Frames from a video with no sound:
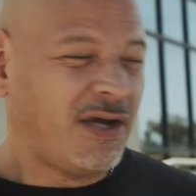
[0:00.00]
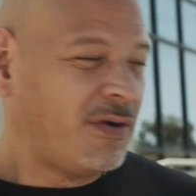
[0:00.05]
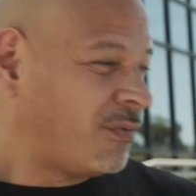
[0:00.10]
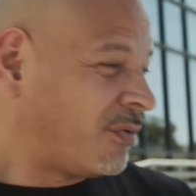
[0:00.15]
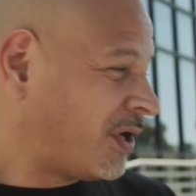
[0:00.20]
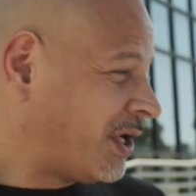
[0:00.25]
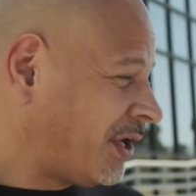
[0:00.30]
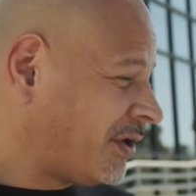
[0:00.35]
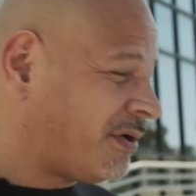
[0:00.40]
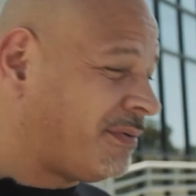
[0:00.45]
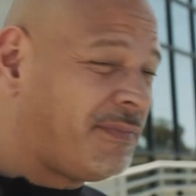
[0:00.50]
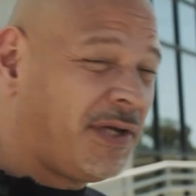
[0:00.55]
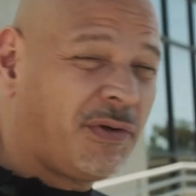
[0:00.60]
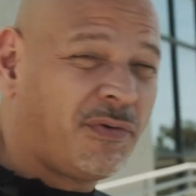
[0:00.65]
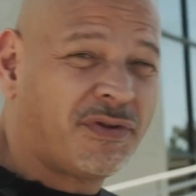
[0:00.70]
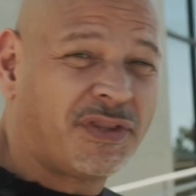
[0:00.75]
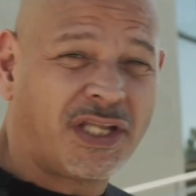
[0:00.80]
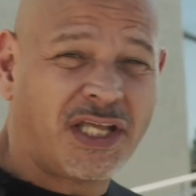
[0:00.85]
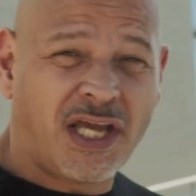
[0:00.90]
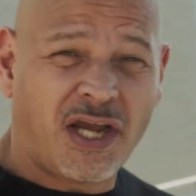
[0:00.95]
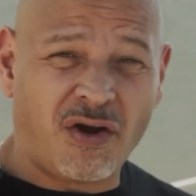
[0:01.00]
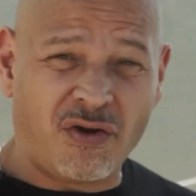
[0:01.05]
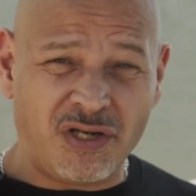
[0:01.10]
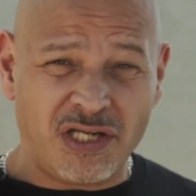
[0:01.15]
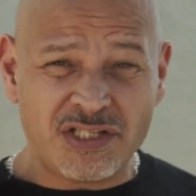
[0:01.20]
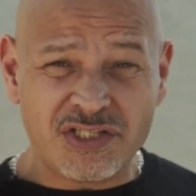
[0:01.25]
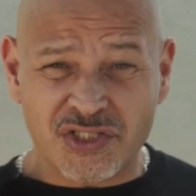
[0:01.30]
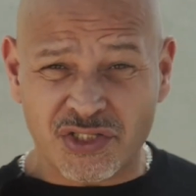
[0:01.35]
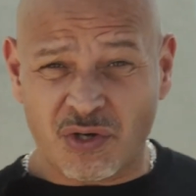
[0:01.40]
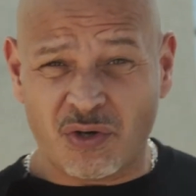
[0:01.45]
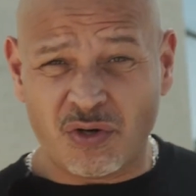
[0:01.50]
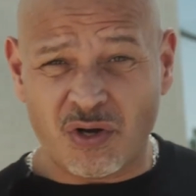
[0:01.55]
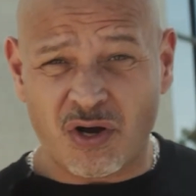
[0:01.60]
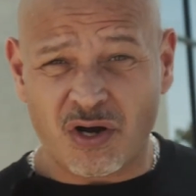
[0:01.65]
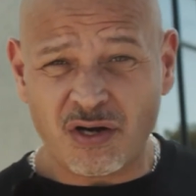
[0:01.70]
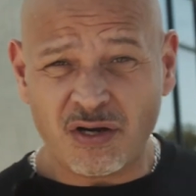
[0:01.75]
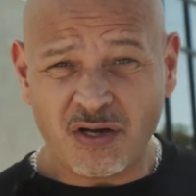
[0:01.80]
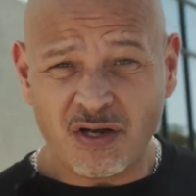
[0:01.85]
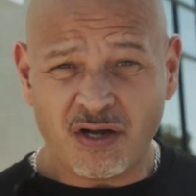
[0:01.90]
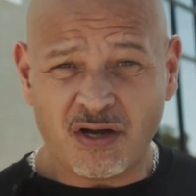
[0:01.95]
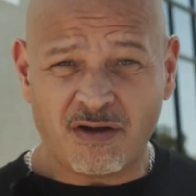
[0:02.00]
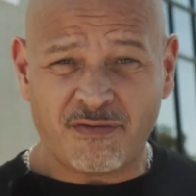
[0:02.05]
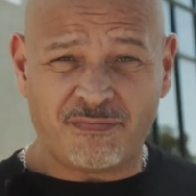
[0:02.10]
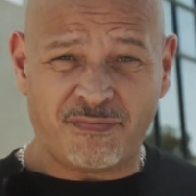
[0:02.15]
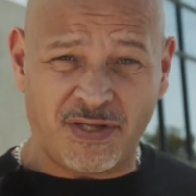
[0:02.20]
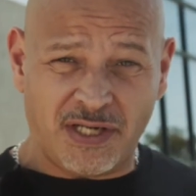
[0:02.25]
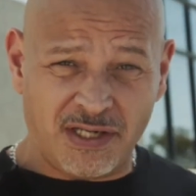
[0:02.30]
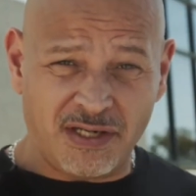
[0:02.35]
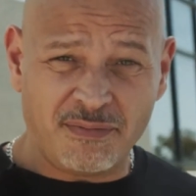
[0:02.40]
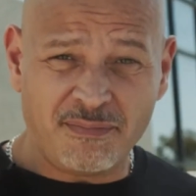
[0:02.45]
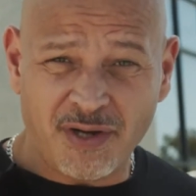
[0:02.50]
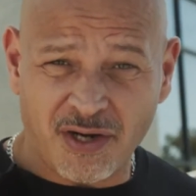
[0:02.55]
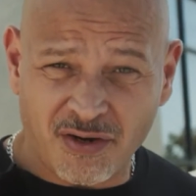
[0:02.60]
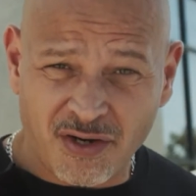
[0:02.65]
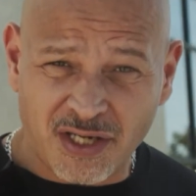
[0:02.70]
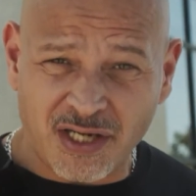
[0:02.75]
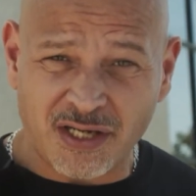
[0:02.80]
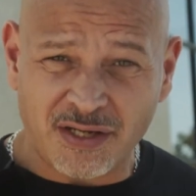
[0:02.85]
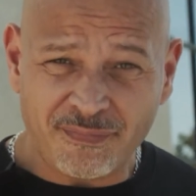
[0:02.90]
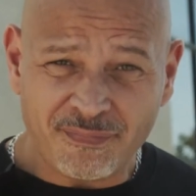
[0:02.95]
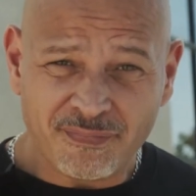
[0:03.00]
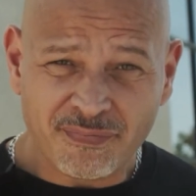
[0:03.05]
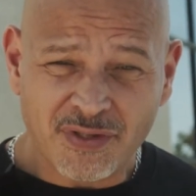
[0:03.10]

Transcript: We're here to meet with Carolyn Solar of Feeding America.